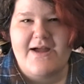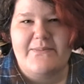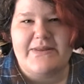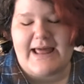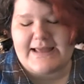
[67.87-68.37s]

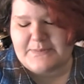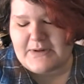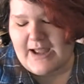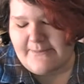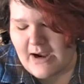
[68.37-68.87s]
But the last
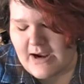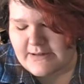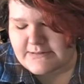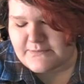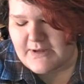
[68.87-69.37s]
book I
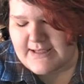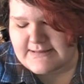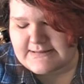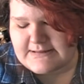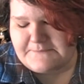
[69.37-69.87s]
marked
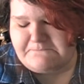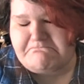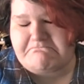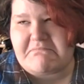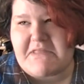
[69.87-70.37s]
was
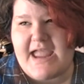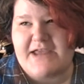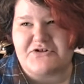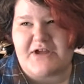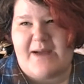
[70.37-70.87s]

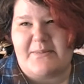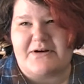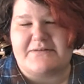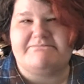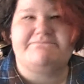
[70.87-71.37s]
Angel Catbird.